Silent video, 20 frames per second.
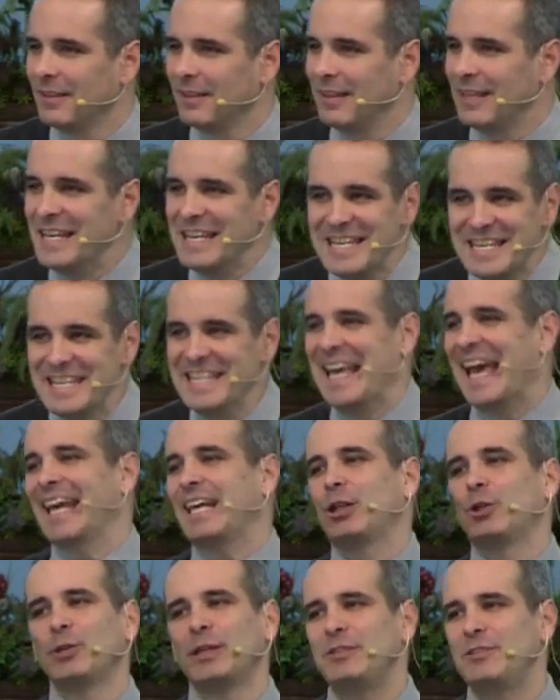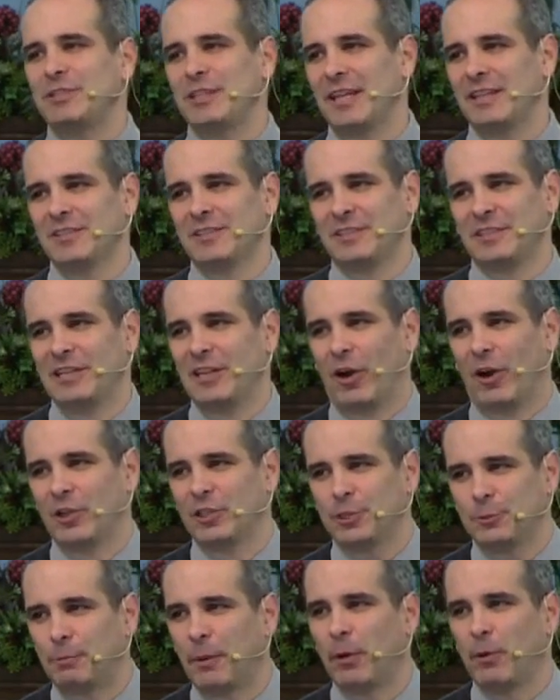negligence in our
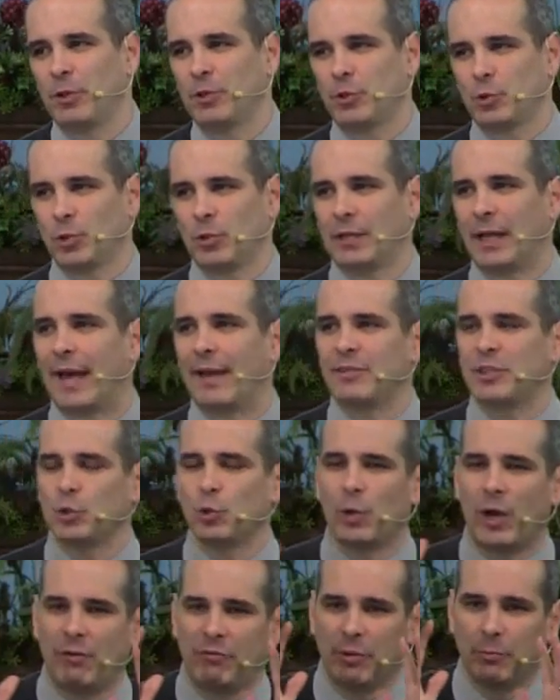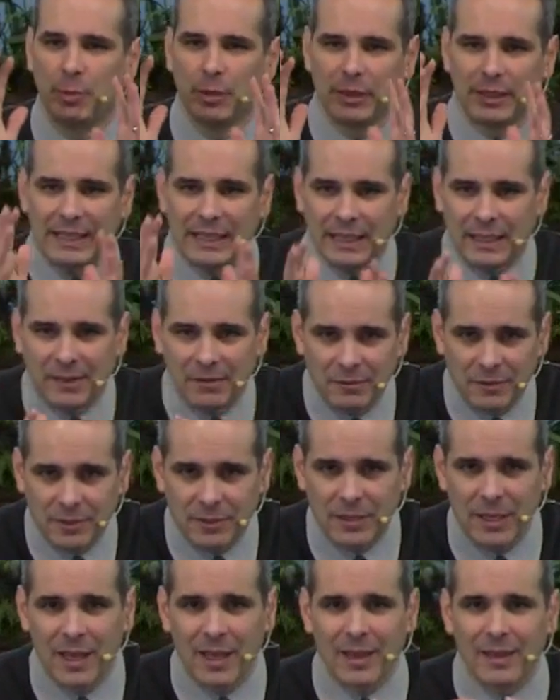spiritual lives. Whoever
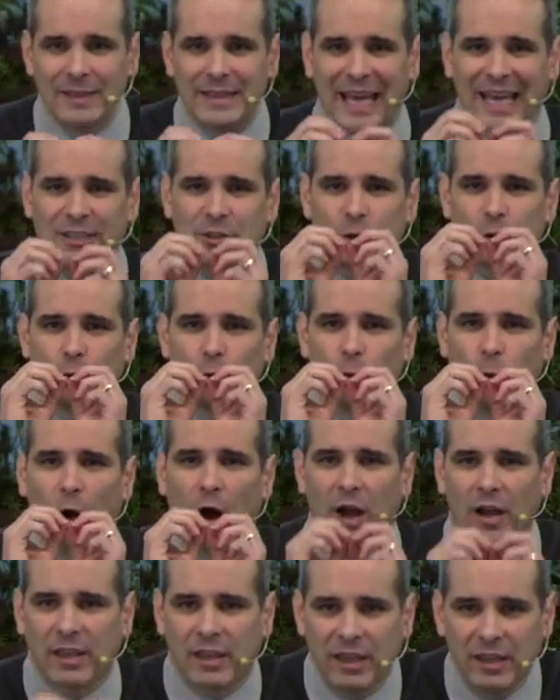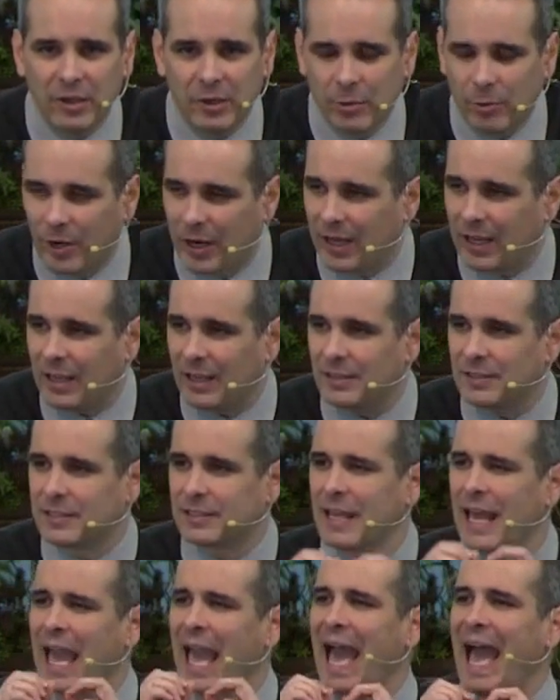believes that to walk in grace
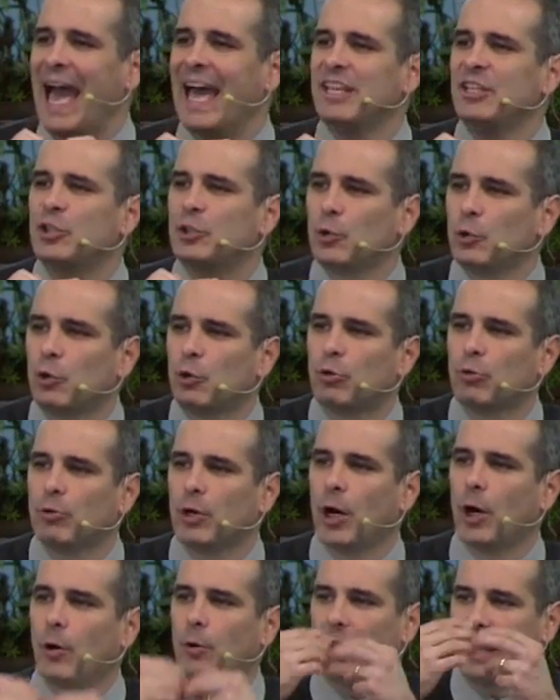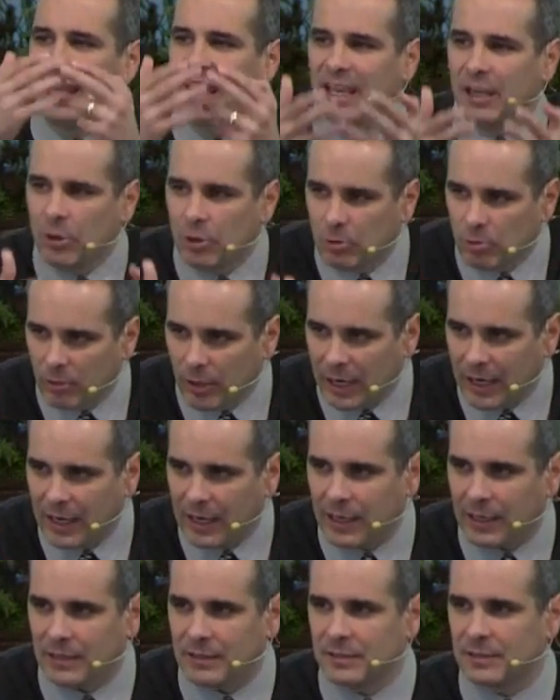and to grow in
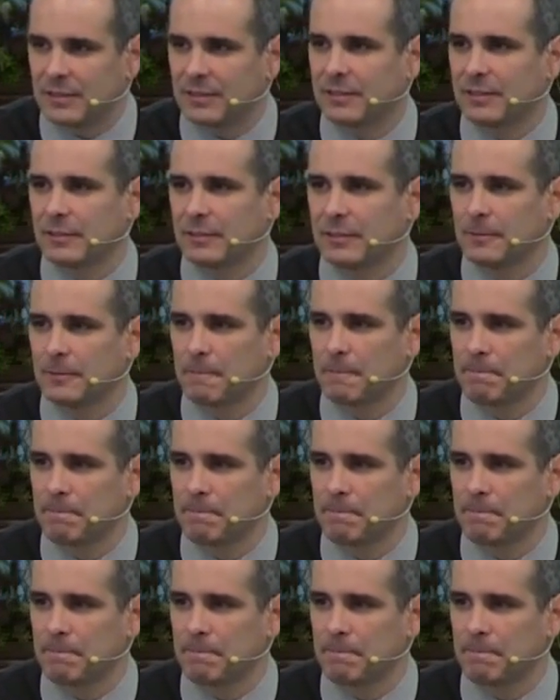grace